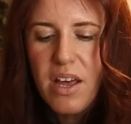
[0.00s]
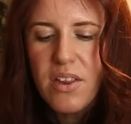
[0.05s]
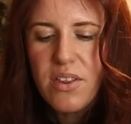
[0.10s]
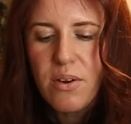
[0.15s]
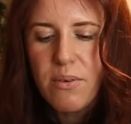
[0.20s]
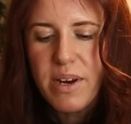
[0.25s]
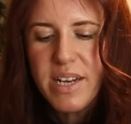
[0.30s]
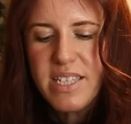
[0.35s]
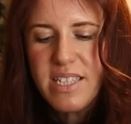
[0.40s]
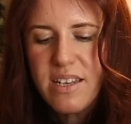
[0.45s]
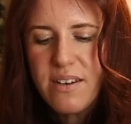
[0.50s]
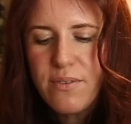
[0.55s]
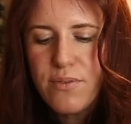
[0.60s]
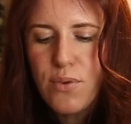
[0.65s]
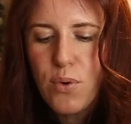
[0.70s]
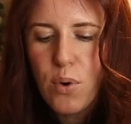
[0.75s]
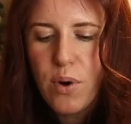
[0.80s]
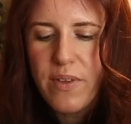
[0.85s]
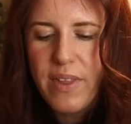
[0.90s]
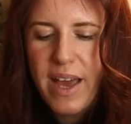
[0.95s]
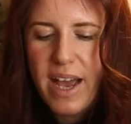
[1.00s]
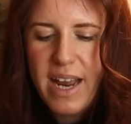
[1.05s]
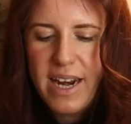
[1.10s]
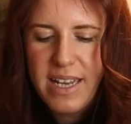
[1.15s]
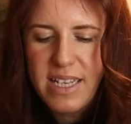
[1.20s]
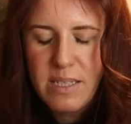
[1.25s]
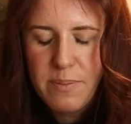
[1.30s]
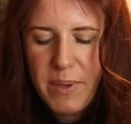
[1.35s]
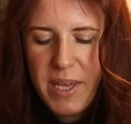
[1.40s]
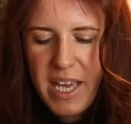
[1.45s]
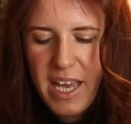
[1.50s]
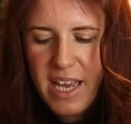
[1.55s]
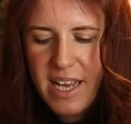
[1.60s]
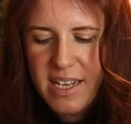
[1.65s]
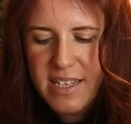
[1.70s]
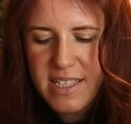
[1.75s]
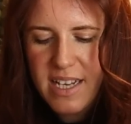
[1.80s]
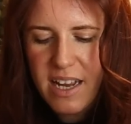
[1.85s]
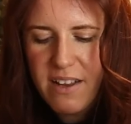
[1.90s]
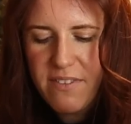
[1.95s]
The reason for that is
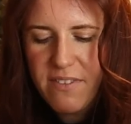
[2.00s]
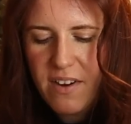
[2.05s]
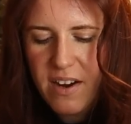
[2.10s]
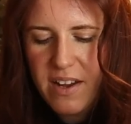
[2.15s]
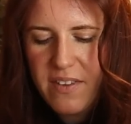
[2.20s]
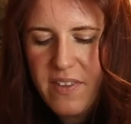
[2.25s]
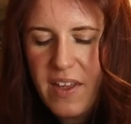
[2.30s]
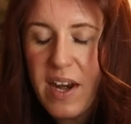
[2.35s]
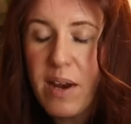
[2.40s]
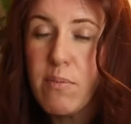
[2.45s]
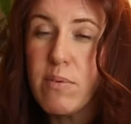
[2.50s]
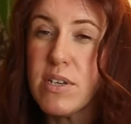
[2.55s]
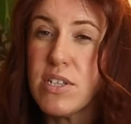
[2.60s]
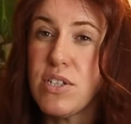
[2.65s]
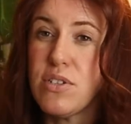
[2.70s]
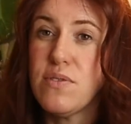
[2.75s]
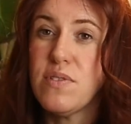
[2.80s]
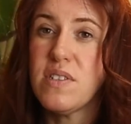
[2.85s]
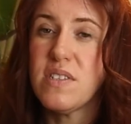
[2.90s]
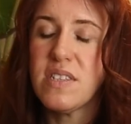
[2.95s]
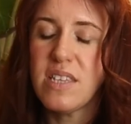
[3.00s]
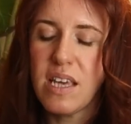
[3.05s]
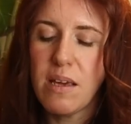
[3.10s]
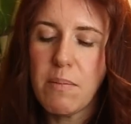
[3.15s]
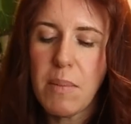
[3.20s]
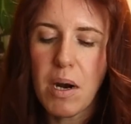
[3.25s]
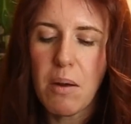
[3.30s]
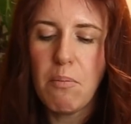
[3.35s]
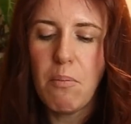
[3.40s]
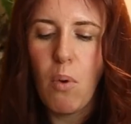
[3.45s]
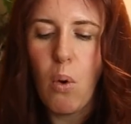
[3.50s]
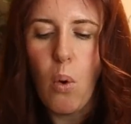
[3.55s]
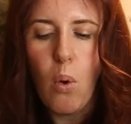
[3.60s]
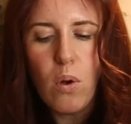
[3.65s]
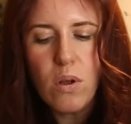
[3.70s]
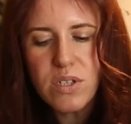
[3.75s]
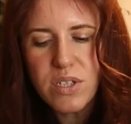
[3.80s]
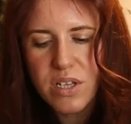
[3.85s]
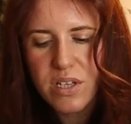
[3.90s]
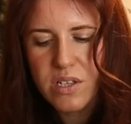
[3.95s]
because I find that it reduces the amount of
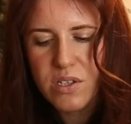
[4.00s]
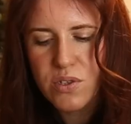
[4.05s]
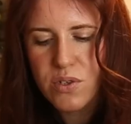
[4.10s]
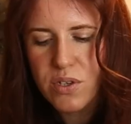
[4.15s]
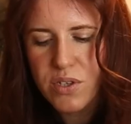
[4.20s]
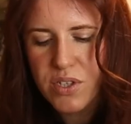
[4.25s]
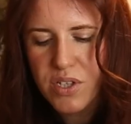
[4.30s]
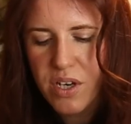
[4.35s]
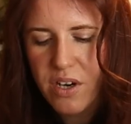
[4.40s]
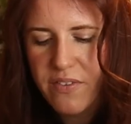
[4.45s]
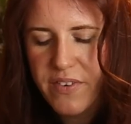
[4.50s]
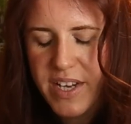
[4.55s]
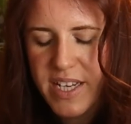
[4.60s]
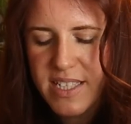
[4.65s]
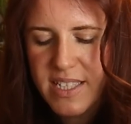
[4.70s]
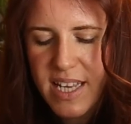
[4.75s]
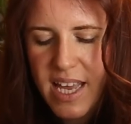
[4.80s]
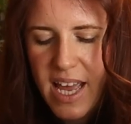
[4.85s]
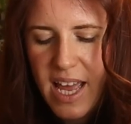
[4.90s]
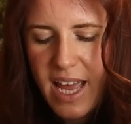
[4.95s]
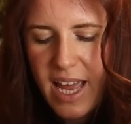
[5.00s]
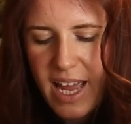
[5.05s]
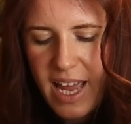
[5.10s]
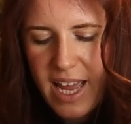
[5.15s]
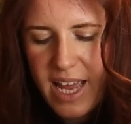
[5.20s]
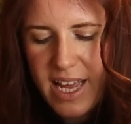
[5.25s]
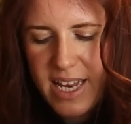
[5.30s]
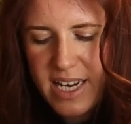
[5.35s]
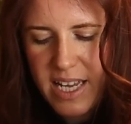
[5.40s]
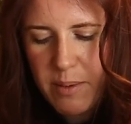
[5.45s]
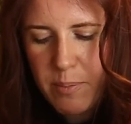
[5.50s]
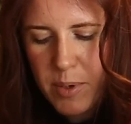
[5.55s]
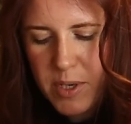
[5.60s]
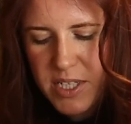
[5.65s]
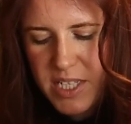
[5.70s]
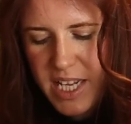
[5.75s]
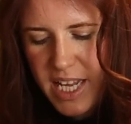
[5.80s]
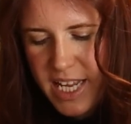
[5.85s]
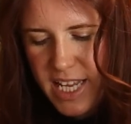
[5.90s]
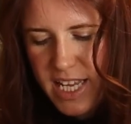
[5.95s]
mold on the soil surface, and in
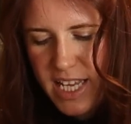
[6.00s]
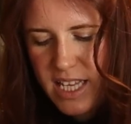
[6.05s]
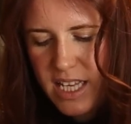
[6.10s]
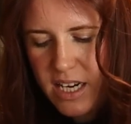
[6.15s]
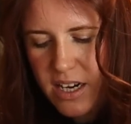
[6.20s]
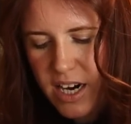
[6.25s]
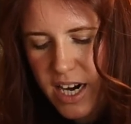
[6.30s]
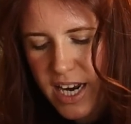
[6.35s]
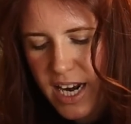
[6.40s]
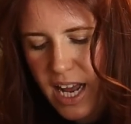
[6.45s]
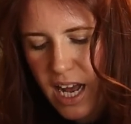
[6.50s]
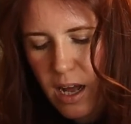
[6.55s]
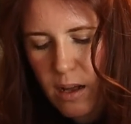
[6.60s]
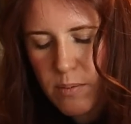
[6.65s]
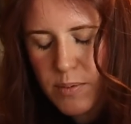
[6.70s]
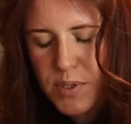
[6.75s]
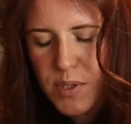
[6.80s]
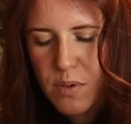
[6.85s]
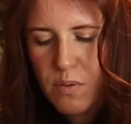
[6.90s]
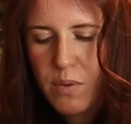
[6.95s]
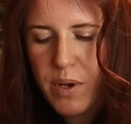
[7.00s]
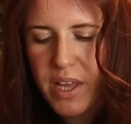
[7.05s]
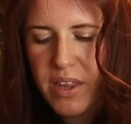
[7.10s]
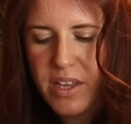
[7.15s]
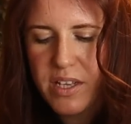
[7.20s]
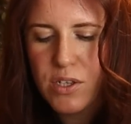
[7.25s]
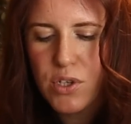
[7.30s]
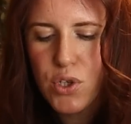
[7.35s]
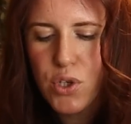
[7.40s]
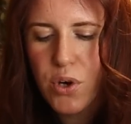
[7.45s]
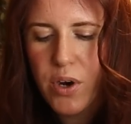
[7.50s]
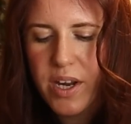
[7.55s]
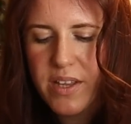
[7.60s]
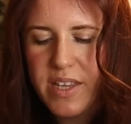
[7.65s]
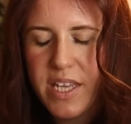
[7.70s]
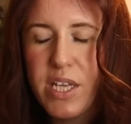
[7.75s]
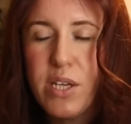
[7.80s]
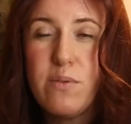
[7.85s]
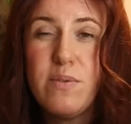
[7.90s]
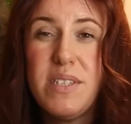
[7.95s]
particular, it helps with ensuring
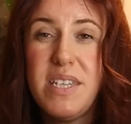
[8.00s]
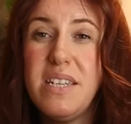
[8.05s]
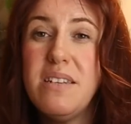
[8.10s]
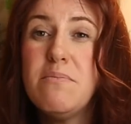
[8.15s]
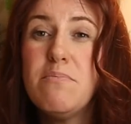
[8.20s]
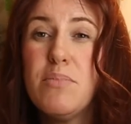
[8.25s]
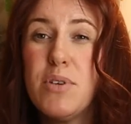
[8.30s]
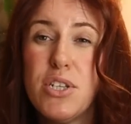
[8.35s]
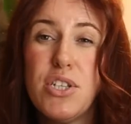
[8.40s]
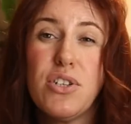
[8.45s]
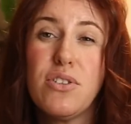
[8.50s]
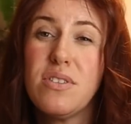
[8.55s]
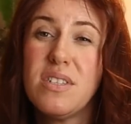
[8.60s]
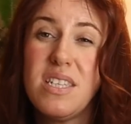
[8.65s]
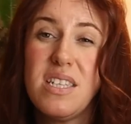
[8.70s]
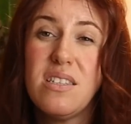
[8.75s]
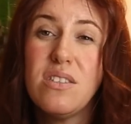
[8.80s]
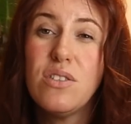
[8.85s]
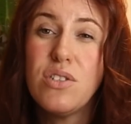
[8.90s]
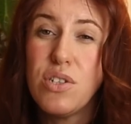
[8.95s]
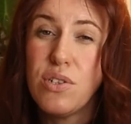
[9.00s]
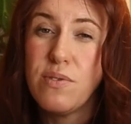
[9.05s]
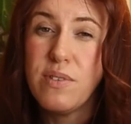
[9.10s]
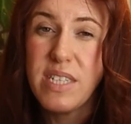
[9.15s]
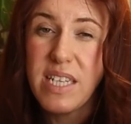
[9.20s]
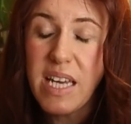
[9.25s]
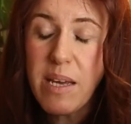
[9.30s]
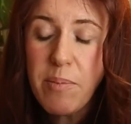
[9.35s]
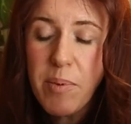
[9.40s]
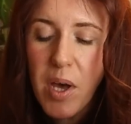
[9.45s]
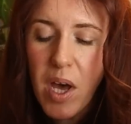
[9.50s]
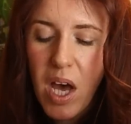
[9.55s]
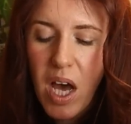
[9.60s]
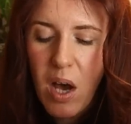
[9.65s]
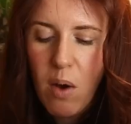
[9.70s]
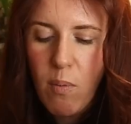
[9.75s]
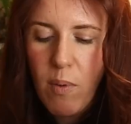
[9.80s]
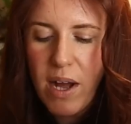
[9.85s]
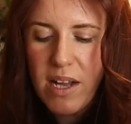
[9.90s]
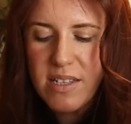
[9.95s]
that you didn't put your seeds too deep
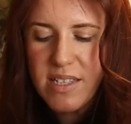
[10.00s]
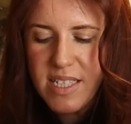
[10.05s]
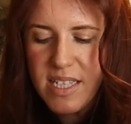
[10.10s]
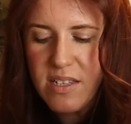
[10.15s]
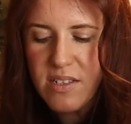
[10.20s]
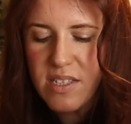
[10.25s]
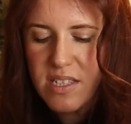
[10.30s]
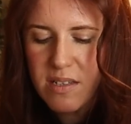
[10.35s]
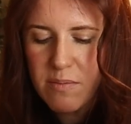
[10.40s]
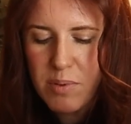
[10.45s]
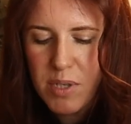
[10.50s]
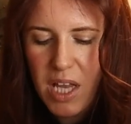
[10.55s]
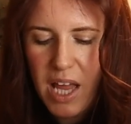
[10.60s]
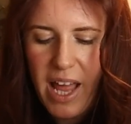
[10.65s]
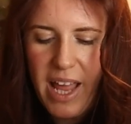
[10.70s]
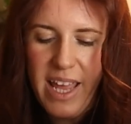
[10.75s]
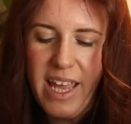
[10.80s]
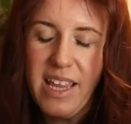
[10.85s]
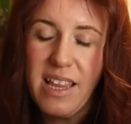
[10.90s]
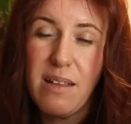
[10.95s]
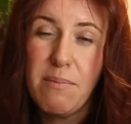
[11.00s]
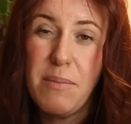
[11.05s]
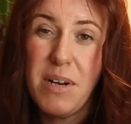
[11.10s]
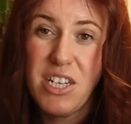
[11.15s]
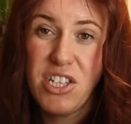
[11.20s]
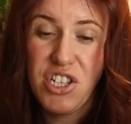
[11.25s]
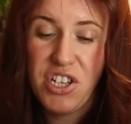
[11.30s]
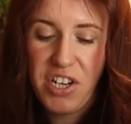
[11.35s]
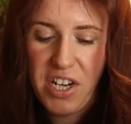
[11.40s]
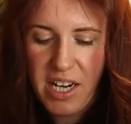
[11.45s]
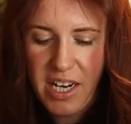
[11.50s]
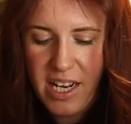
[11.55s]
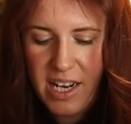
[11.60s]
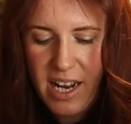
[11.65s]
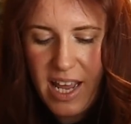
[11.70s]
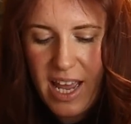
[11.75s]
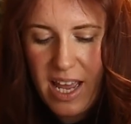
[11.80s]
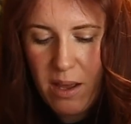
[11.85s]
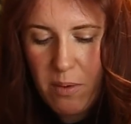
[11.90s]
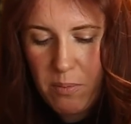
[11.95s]
while still supplying it the much
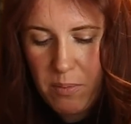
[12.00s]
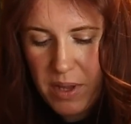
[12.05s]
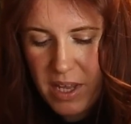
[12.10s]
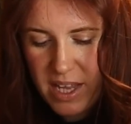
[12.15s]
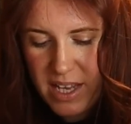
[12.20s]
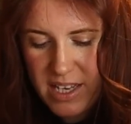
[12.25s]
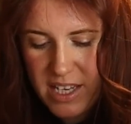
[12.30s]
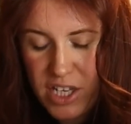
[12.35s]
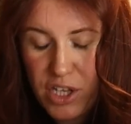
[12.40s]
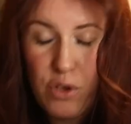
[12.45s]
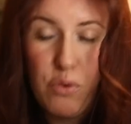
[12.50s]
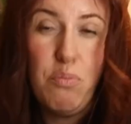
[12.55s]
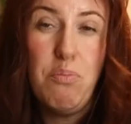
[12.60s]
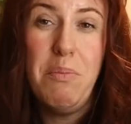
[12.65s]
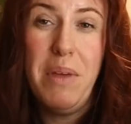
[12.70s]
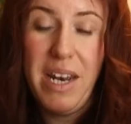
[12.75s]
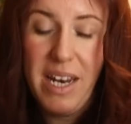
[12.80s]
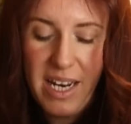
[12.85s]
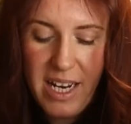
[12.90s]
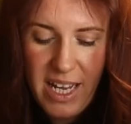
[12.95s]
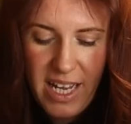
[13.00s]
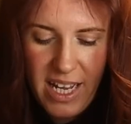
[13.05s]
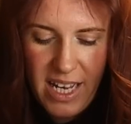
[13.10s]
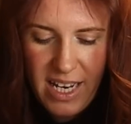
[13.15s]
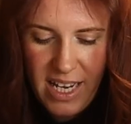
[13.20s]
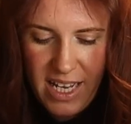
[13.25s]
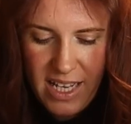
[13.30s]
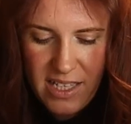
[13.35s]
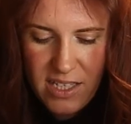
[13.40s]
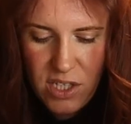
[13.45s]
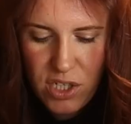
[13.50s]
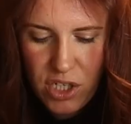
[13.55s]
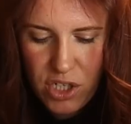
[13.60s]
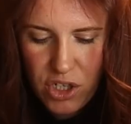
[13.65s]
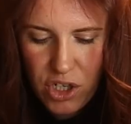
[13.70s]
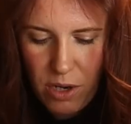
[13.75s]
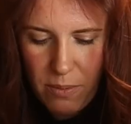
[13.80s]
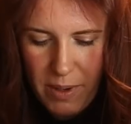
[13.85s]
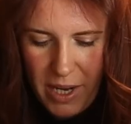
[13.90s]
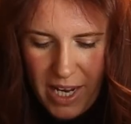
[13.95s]
needed ambient humidity it needs to
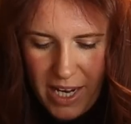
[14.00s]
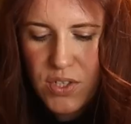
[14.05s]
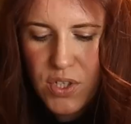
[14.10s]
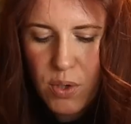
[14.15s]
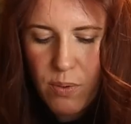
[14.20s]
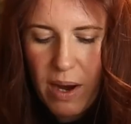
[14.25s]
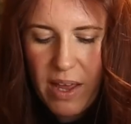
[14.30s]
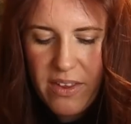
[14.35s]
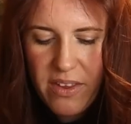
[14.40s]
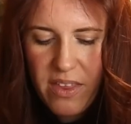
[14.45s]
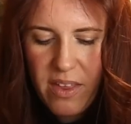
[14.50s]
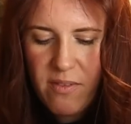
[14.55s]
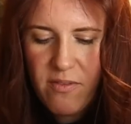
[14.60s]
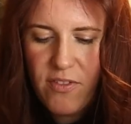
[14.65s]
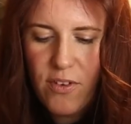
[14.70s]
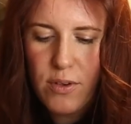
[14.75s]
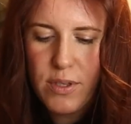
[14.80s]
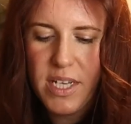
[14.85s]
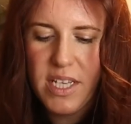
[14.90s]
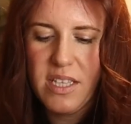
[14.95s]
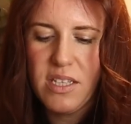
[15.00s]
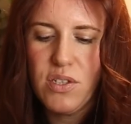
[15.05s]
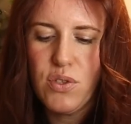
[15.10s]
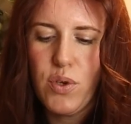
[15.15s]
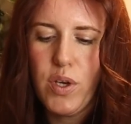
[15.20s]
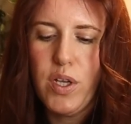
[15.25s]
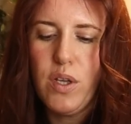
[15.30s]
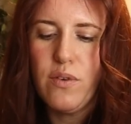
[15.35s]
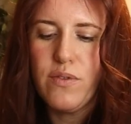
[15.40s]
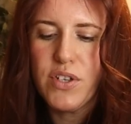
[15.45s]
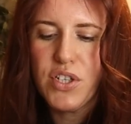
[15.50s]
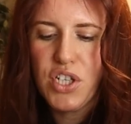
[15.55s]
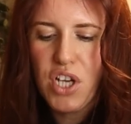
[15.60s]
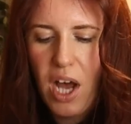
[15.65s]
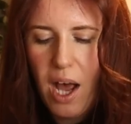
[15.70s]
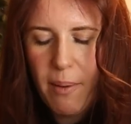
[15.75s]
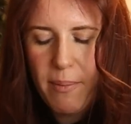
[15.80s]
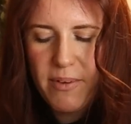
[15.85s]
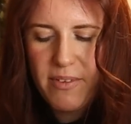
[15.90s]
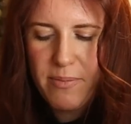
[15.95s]
germinate. So rather than folding the soil over
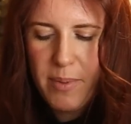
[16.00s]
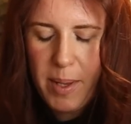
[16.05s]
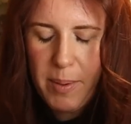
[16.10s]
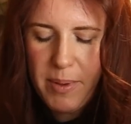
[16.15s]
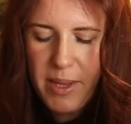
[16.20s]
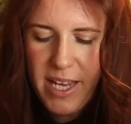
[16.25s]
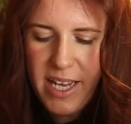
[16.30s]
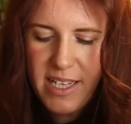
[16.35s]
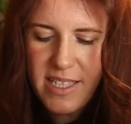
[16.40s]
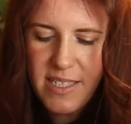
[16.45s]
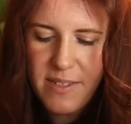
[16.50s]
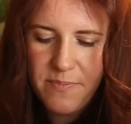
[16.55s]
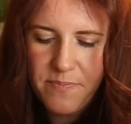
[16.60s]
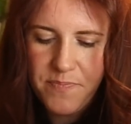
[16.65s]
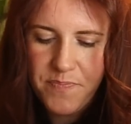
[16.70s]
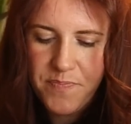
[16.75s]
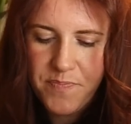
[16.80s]
top of my plants,